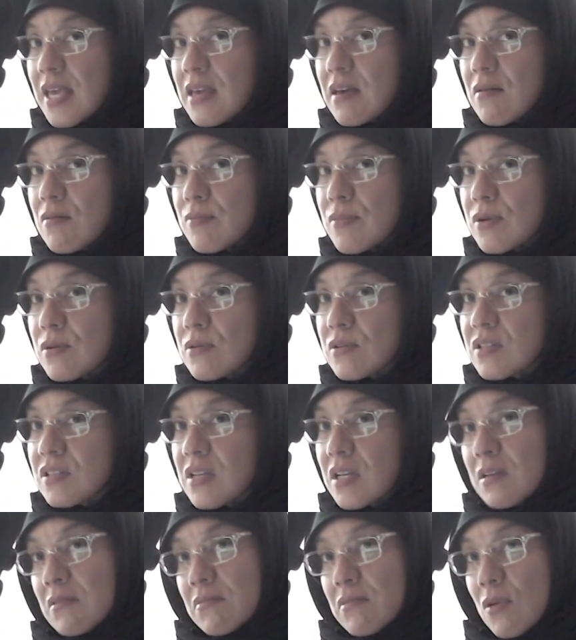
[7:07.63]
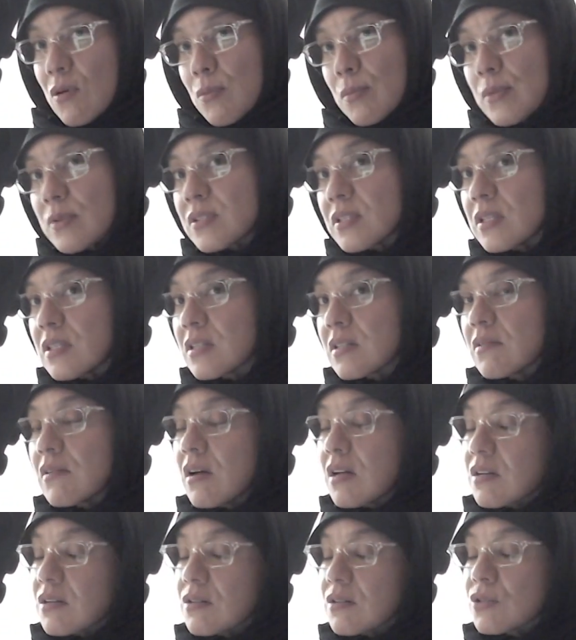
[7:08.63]
like almost a
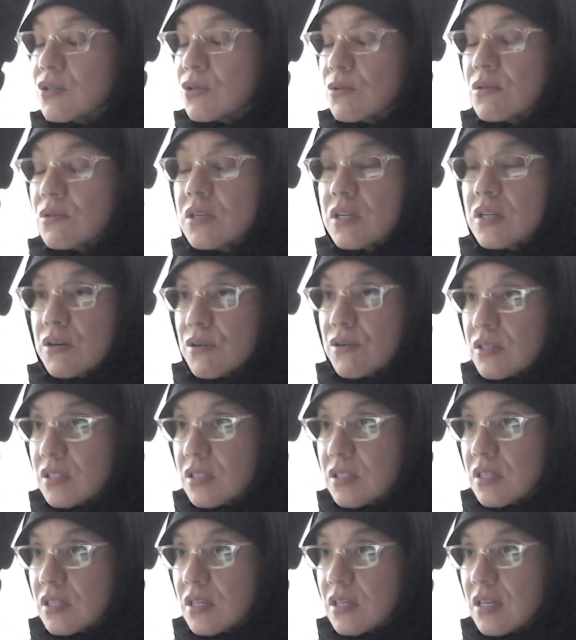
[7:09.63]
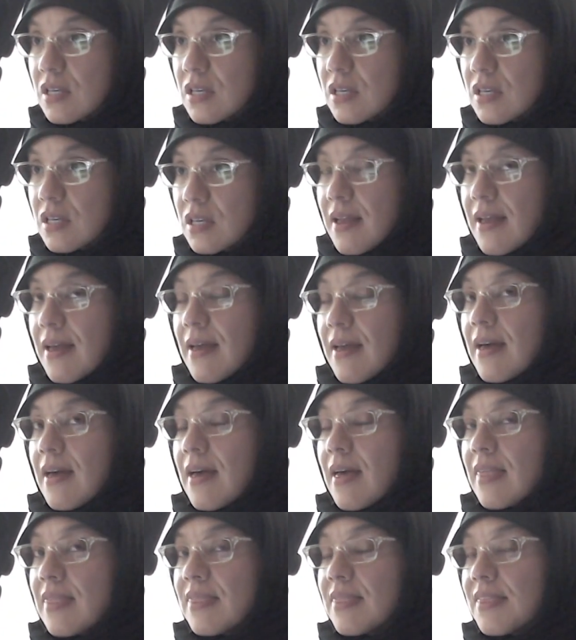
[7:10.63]
little under 2 years. Okay.
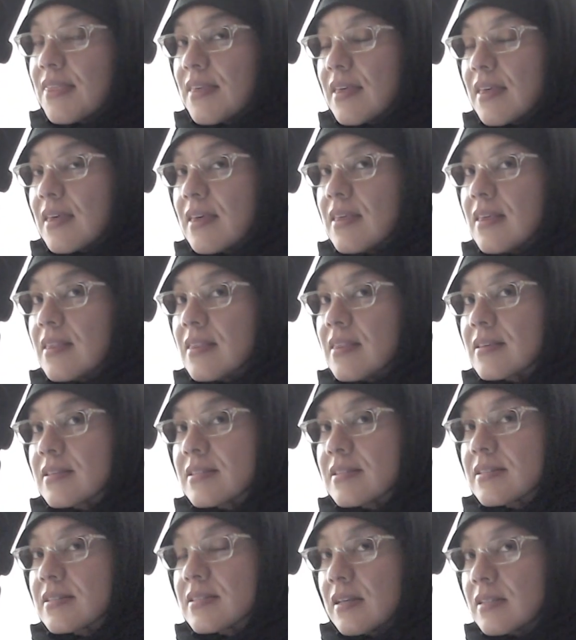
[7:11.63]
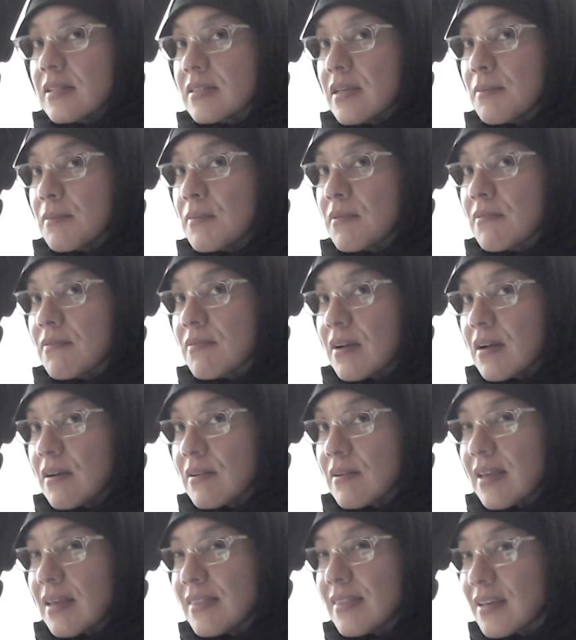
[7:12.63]
And then the second time
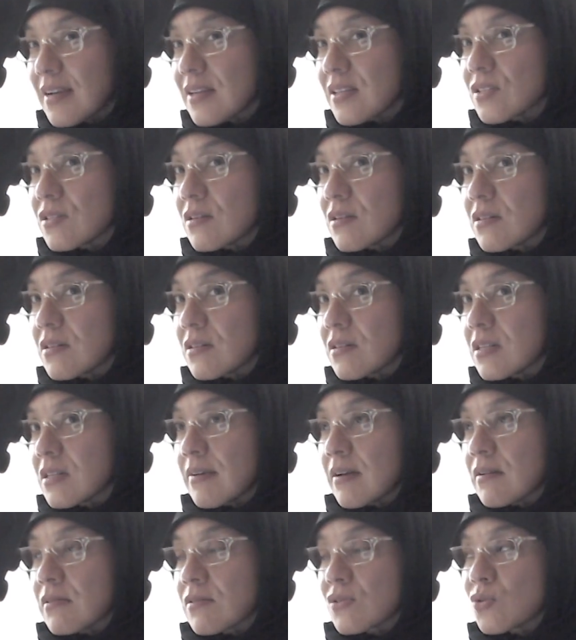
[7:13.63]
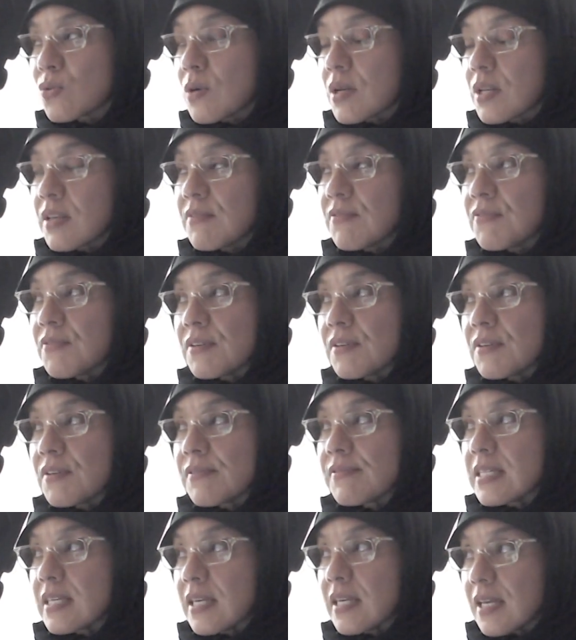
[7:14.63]
around, I think I started around
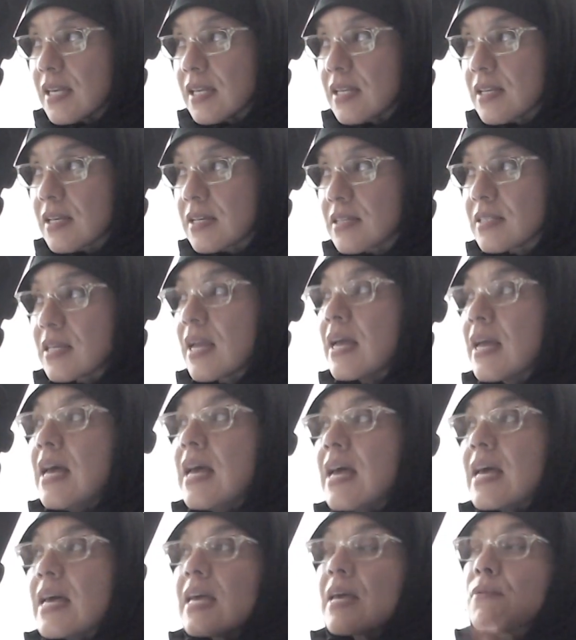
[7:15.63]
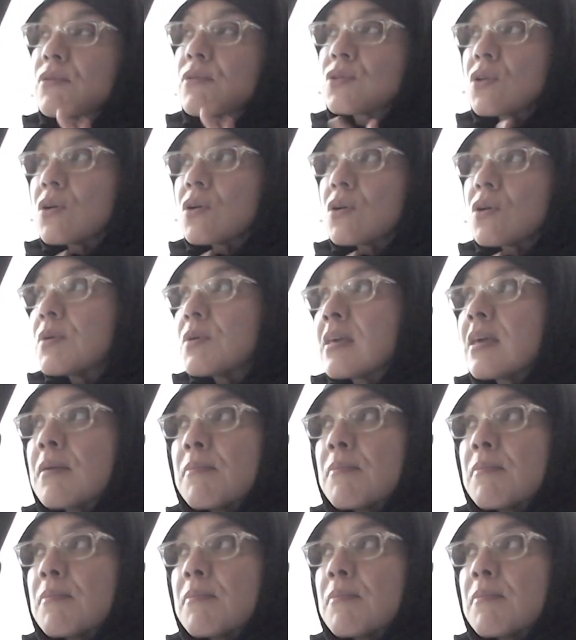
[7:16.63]
2015 because it was all when I